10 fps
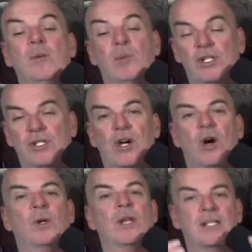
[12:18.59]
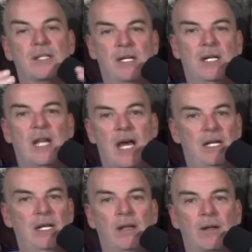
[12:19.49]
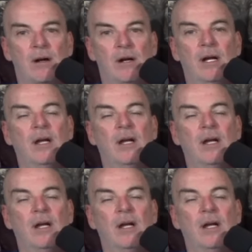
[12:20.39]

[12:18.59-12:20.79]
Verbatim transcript: but it's coalescing in that ether,